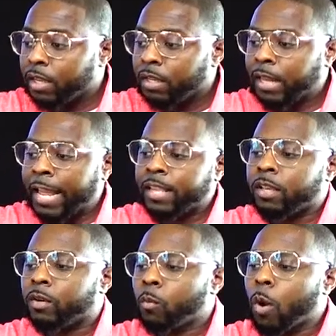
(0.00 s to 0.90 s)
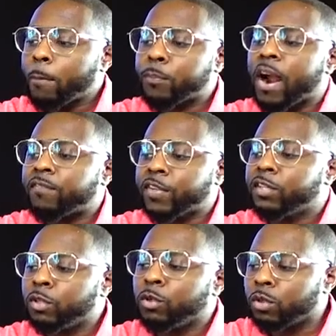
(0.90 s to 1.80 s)
like, what prophet
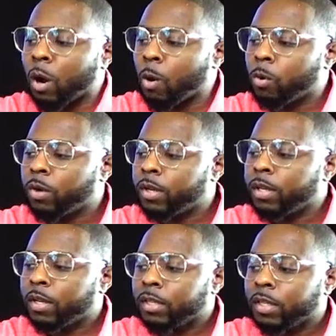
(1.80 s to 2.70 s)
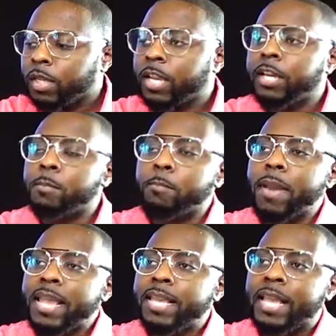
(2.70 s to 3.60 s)
do you know could
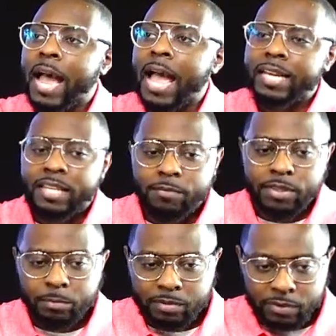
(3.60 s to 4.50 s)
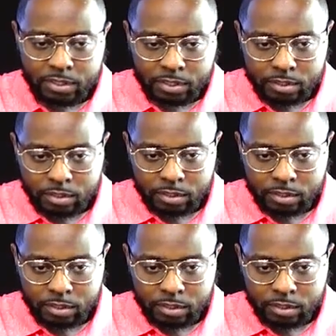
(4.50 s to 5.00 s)
make God give them a vision?